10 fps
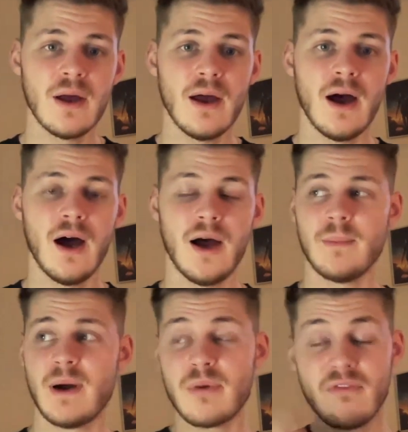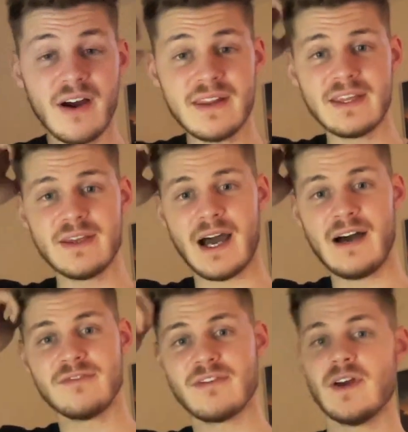And provide that you
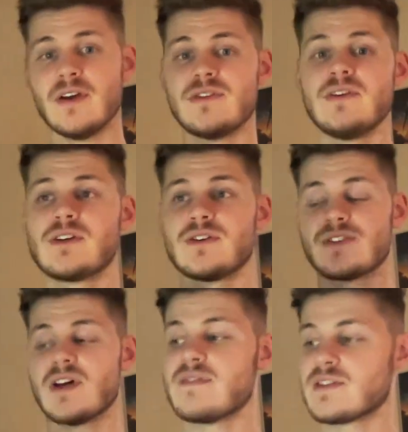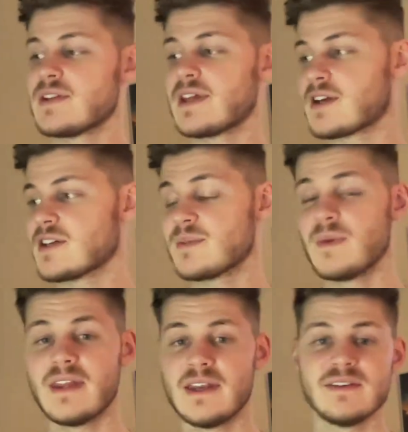have done a good service to that customer,
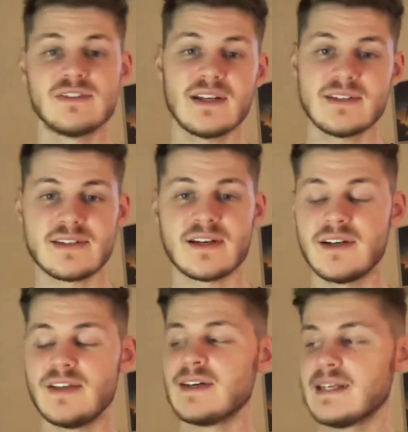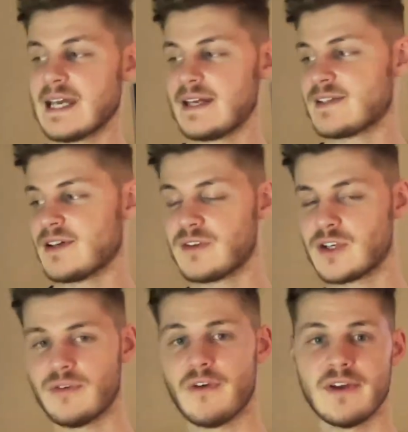then chances are you're going to get yourself a
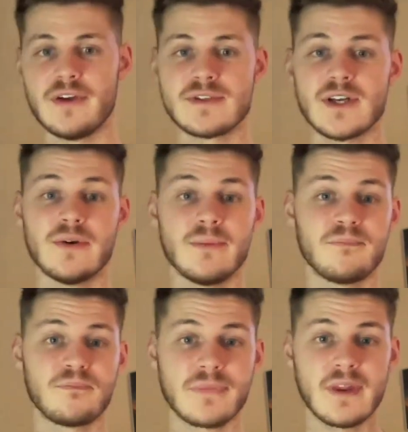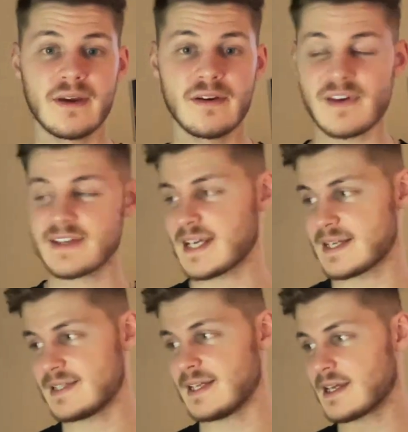good review. So
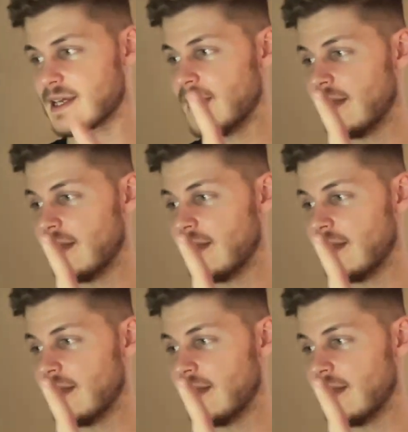fantastic.